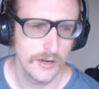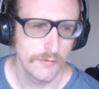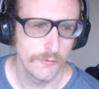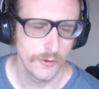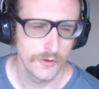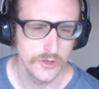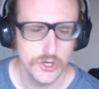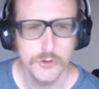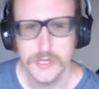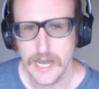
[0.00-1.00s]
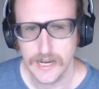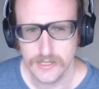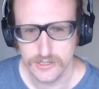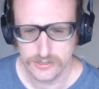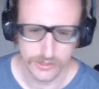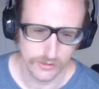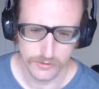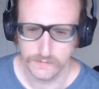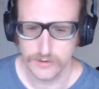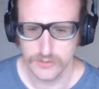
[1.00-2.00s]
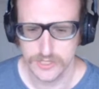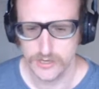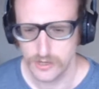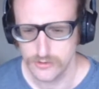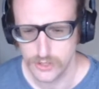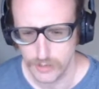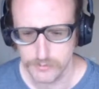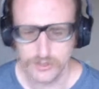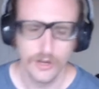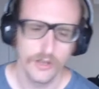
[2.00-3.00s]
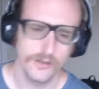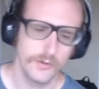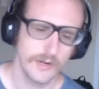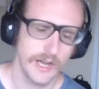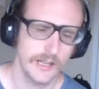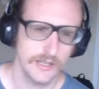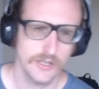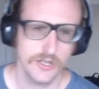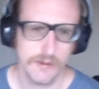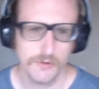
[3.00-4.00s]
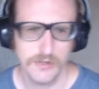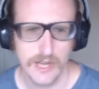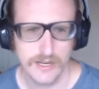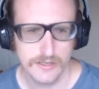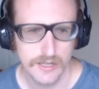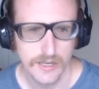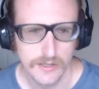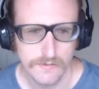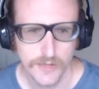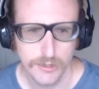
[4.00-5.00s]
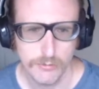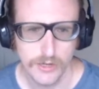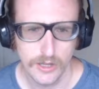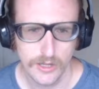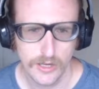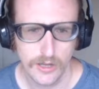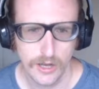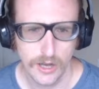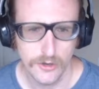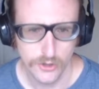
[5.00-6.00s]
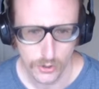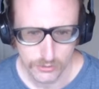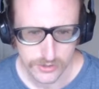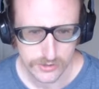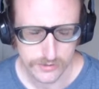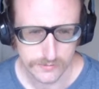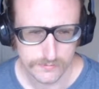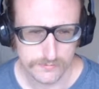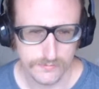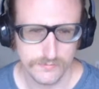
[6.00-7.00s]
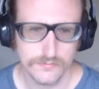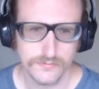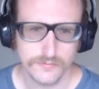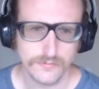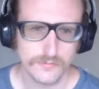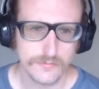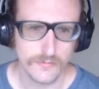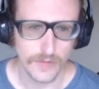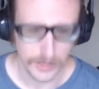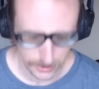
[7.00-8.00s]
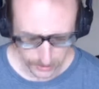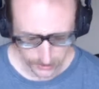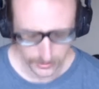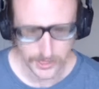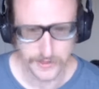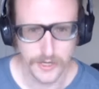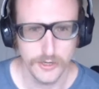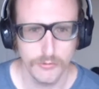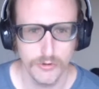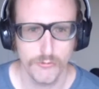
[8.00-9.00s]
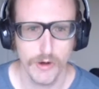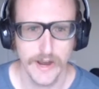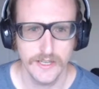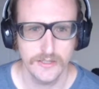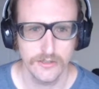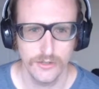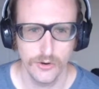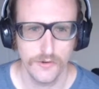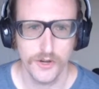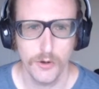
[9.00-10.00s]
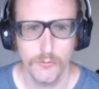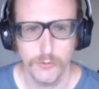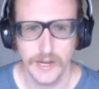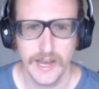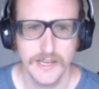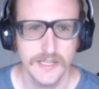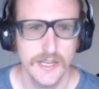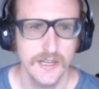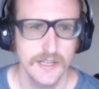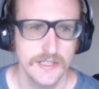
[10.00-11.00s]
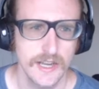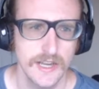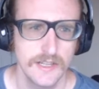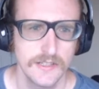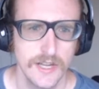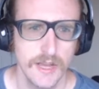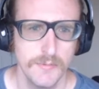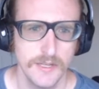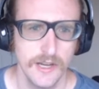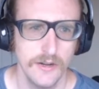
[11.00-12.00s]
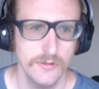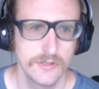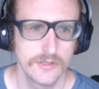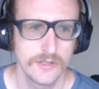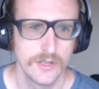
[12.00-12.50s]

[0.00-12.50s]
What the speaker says: for new text, so if there was another chapter, you would highlight the chapter text. Then you would click note, and then you would write your note. What I did is I typed out